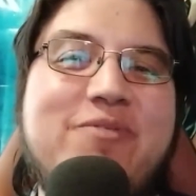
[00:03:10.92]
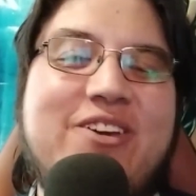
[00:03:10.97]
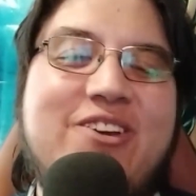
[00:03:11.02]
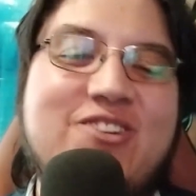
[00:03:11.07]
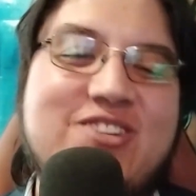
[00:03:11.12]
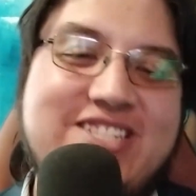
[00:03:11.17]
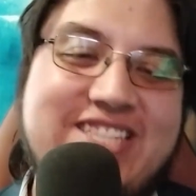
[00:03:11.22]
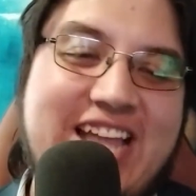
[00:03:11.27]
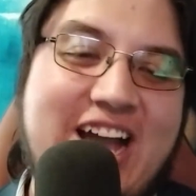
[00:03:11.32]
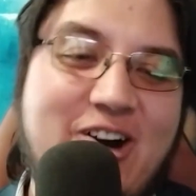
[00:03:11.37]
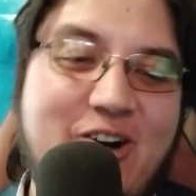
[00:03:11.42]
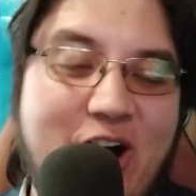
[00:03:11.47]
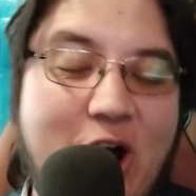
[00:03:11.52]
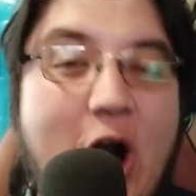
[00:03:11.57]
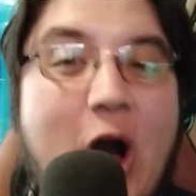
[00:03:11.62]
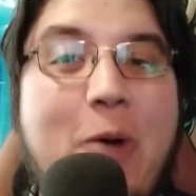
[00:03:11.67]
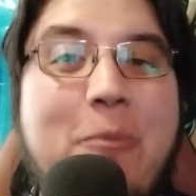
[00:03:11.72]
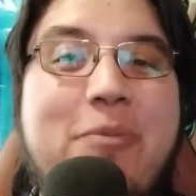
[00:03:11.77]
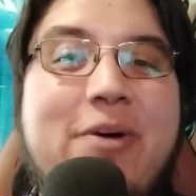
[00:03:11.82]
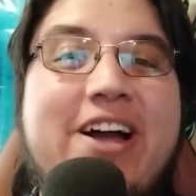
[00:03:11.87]
because now
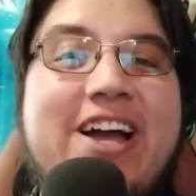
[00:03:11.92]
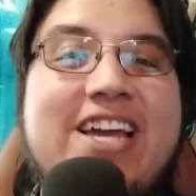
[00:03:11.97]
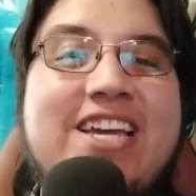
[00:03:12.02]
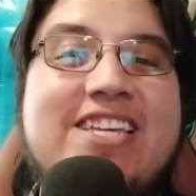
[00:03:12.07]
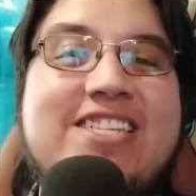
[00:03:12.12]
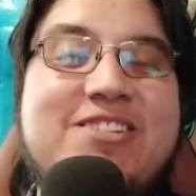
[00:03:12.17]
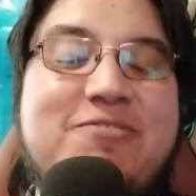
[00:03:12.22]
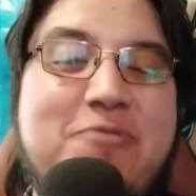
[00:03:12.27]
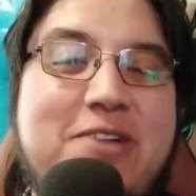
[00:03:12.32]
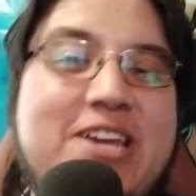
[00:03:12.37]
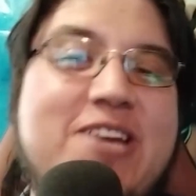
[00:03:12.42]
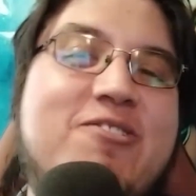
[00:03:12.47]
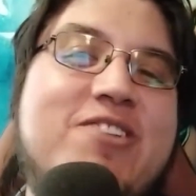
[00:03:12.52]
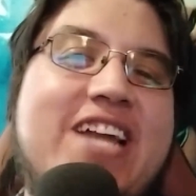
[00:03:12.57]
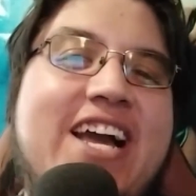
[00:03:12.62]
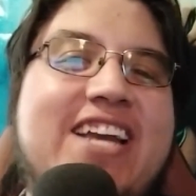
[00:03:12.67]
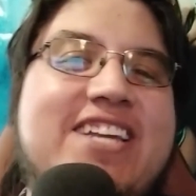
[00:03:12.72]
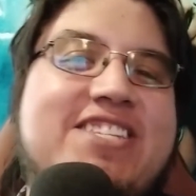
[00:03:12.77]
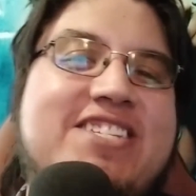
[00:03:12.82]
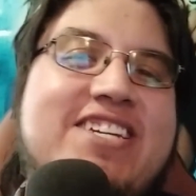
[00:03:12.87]
Appa is
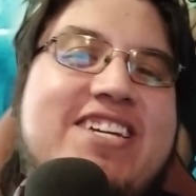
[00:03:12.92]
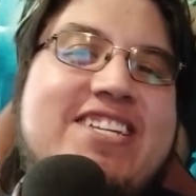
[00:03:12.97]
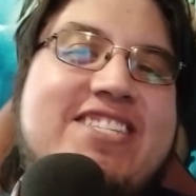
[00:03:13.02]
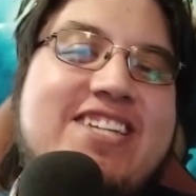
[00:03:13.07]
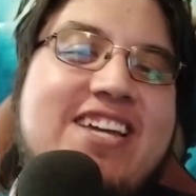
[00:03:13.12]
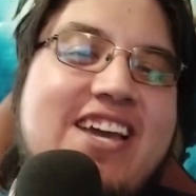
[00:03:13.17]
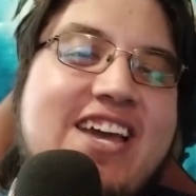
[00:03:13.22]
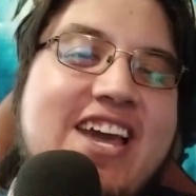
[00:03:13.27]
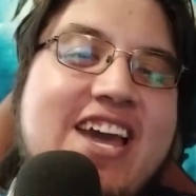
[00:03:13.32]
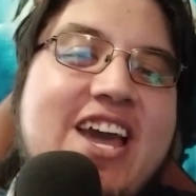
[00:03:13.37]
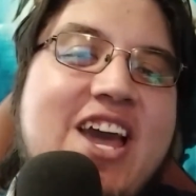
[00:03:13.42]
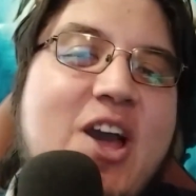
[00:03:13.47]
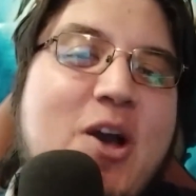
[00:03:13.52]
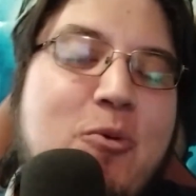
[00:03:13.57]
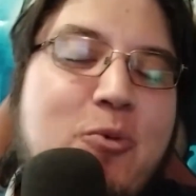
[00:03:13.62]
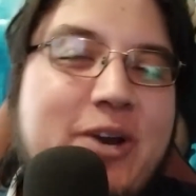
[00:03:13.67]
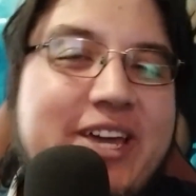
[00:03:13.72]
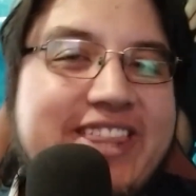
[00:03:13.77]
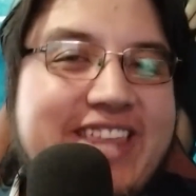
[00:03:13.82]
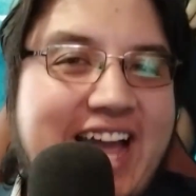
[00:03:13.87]
reunited
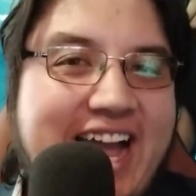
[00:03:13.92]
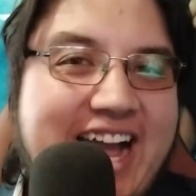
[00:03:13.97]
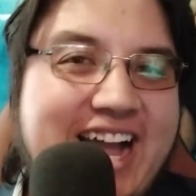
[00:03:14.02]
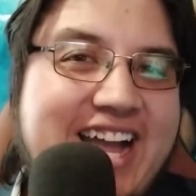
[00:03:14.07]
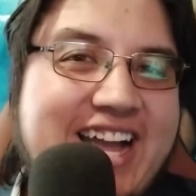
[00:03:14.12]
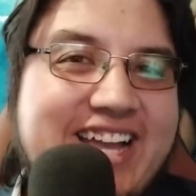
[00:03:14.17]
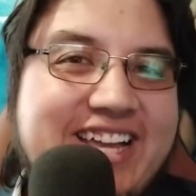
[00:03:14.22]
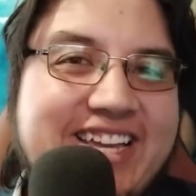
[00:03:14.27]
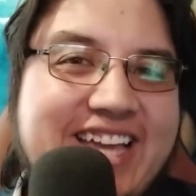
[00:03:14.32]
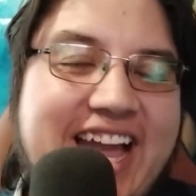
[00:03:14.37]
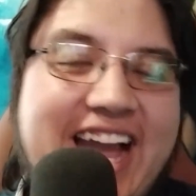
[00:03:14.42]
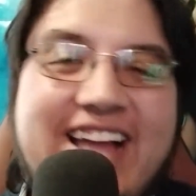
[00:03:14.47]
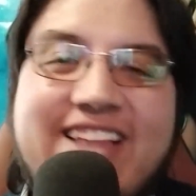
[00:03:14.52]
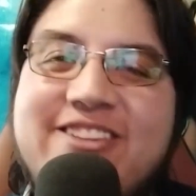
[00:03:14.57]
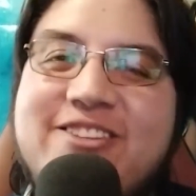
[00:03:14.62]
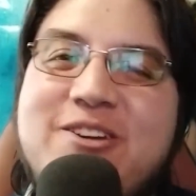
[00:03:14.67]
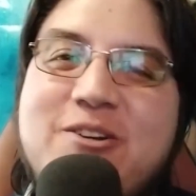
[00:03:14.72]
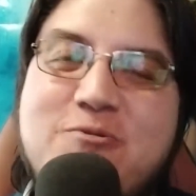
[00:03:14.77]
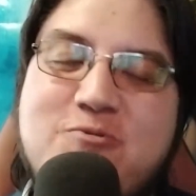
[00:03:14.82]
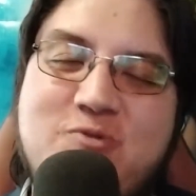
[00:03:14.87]
with Aang
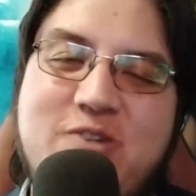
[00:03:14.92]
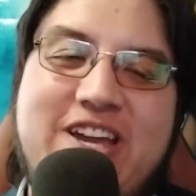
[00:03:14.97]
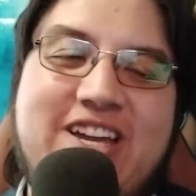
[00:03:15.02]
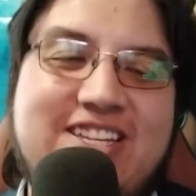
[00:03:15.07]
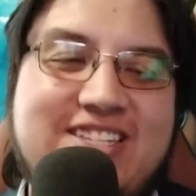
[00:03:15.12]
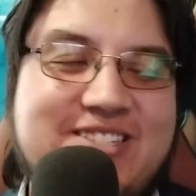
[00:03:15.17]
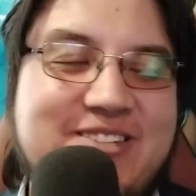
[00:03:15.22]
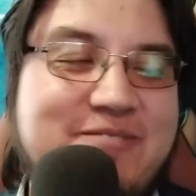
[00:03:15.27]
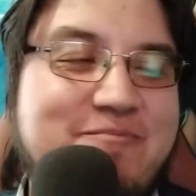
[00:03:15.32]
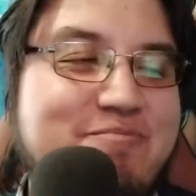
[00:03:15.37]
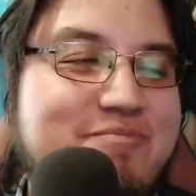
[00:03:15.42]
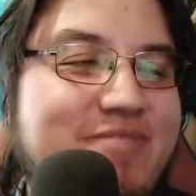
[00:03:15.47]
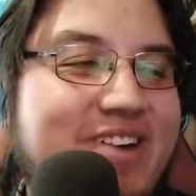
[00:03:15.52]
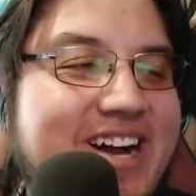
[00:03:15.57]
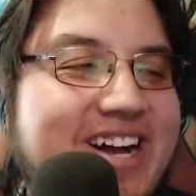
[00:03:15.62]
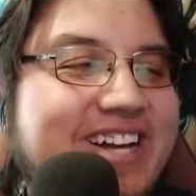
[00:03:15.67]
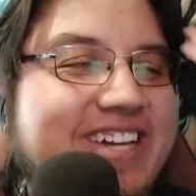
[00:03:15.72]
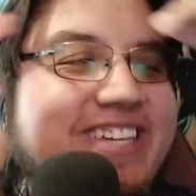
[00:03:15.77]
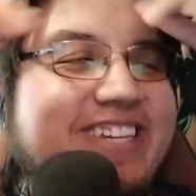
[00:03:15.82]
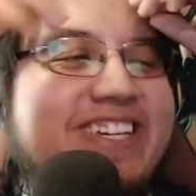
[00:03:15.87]
and the rest.
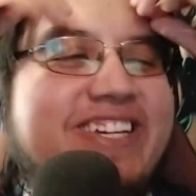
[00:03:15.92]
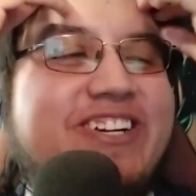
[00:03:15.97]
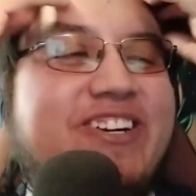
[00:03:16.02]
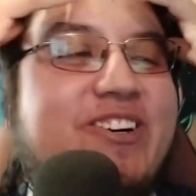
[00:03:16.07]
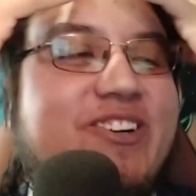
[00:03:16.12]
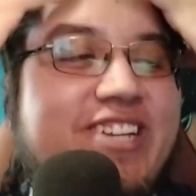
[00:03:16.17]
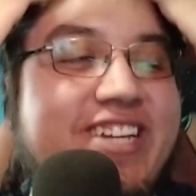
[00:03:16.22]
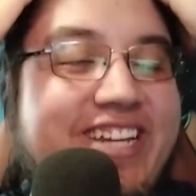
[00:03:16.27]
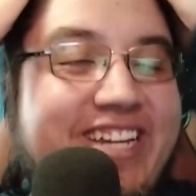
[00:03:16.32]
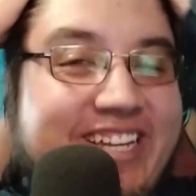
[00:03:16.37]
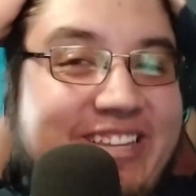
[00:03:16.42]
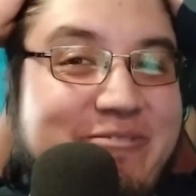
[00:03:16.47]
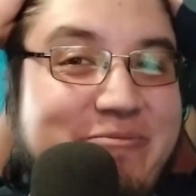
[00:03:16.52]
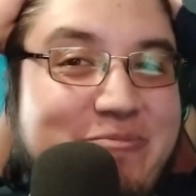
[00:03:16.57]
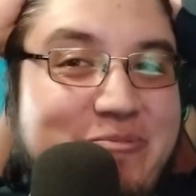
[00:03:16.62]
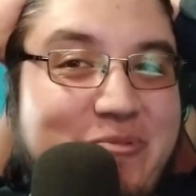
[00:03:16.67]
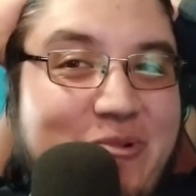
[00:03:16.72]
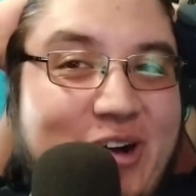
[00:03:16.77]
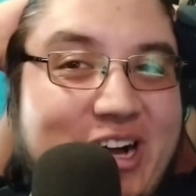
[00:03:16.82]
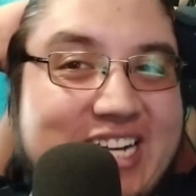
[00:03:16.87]
My god, it
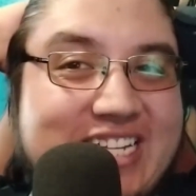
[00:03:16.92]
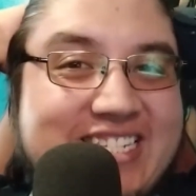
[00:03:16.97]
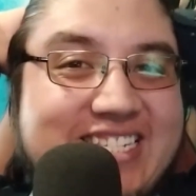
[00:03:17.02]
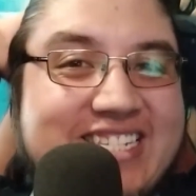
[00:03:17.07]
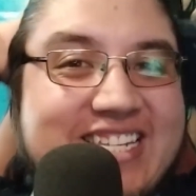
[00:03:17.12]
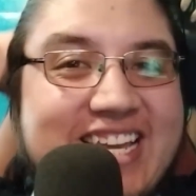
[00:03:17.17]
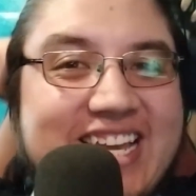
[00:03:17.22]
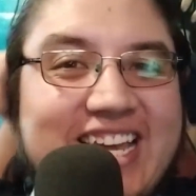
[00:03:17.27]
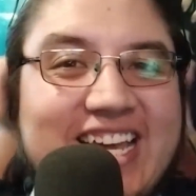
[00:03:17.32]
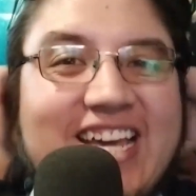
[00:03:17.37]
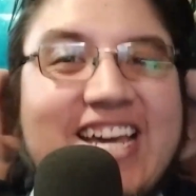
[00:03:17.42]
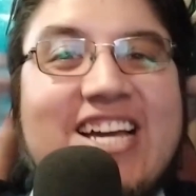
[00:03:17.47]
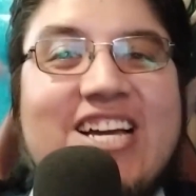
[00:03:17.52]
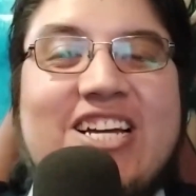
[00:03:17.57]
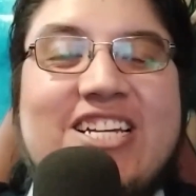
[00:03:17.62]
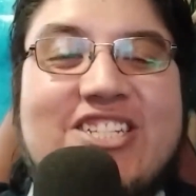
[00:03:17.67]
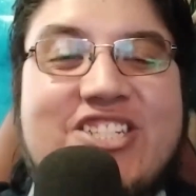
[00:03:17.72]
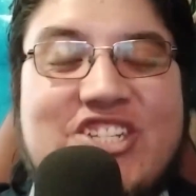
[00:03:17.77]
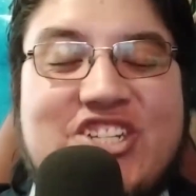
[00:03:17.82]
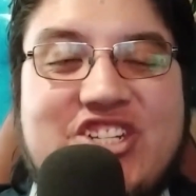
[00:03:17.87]
was
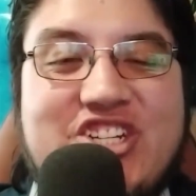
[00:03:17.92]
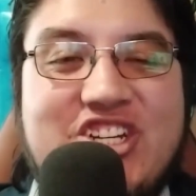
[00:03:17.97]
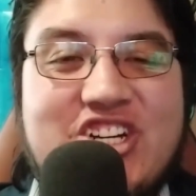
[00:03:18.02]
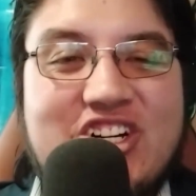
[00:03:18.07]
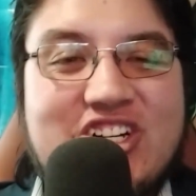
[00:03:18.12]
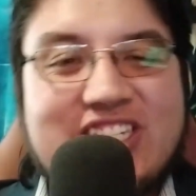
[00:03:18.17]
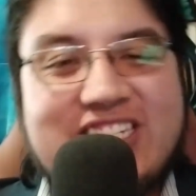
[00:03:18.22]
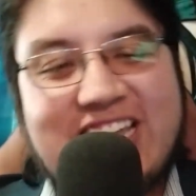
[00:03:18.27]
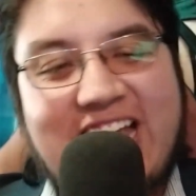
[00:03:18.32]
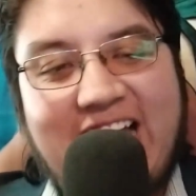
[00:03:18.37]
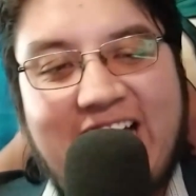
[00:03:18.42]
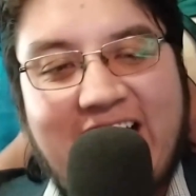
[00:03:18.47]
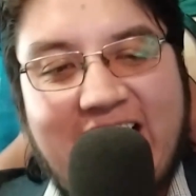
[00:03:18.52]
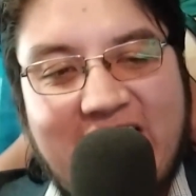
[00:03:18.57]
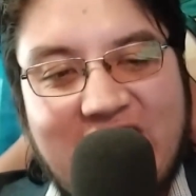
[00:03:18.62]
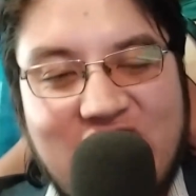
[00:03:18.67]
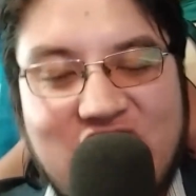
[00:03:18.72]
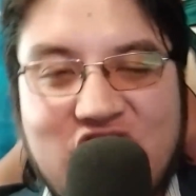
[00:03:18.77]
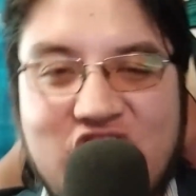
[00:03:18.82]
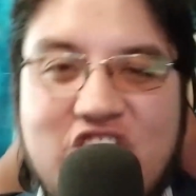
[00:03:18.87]
just
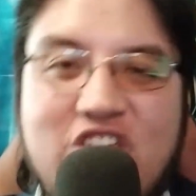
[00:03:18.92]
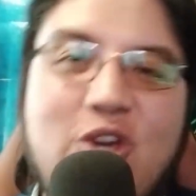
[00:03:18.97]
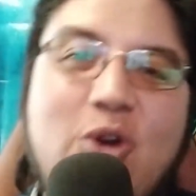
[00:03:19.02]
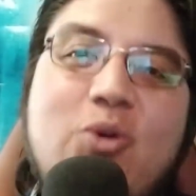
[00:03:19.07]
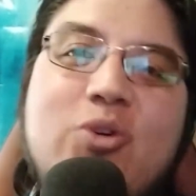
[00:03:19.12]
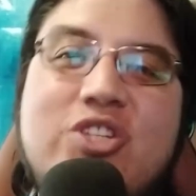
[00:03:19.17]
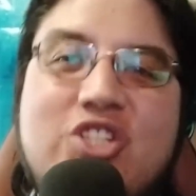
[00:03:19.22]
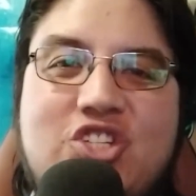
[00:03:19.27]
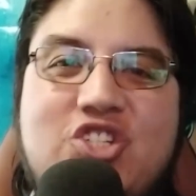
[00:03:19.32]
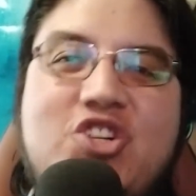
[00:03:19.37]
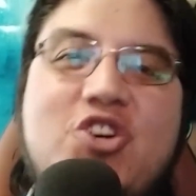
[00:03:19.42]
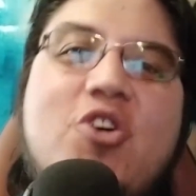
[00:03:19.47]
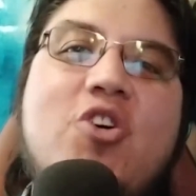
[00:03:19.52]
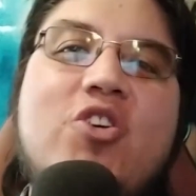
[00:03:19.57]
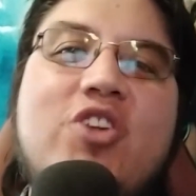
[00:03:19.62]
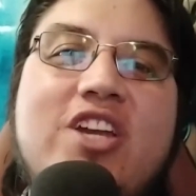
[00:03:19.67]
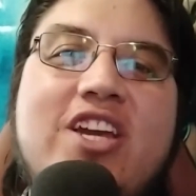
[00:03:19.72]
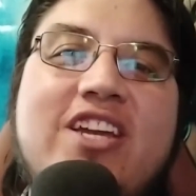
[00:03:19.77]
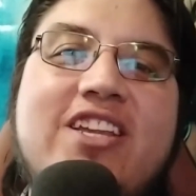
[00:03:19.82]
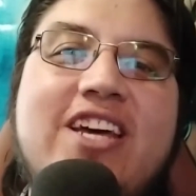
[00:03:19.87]
a huge
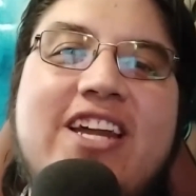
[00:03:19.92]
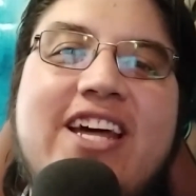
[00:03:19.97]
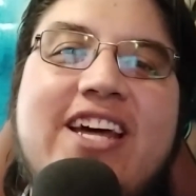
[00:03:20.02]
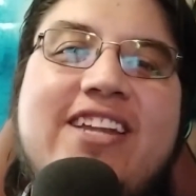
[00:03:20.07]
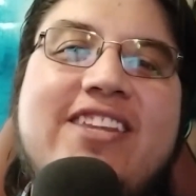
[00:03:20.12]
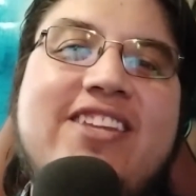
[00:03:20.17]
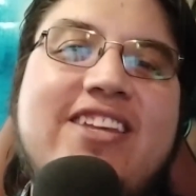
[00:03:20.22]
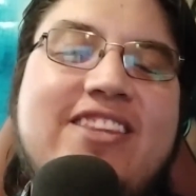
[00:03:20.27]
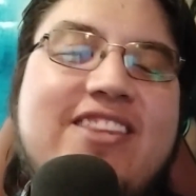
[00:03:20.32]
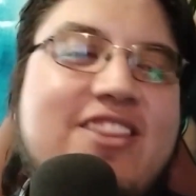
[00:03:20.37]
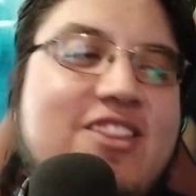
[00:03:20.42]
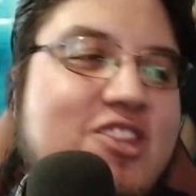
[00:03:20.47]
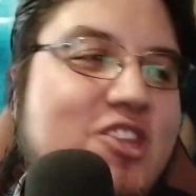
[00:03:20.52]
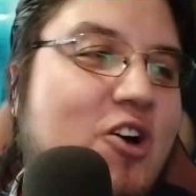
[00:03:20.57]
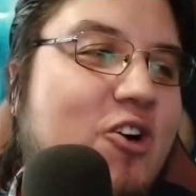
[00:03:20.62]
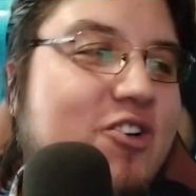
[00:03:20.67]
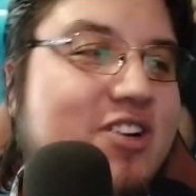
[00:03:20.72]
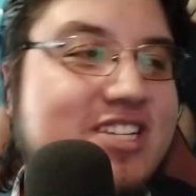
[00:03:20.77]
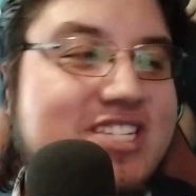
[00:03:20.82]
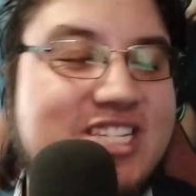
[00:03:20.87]
journey that I did
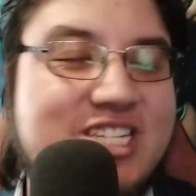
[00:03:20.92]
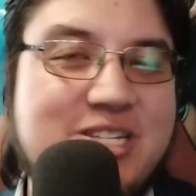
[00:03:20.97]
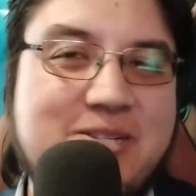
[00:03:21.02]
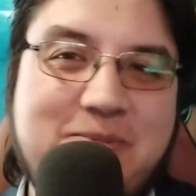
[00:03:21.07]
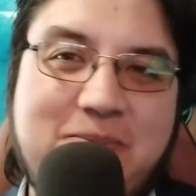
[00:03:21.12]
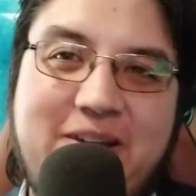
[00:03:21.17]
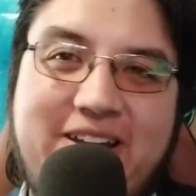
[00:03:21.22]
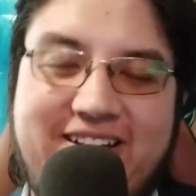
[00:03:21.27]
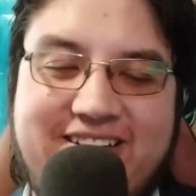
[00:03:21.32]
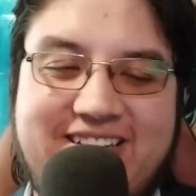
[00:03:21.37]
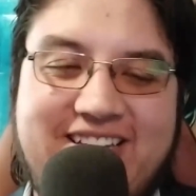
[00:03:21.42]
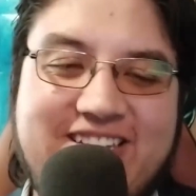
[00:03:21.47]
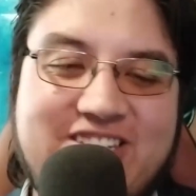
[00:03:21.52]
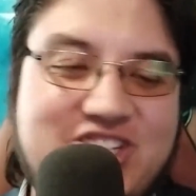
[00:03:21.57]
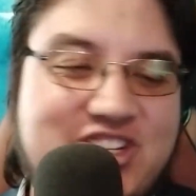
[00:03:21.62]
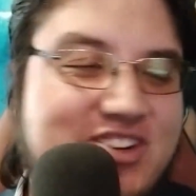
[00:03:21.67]
not expect.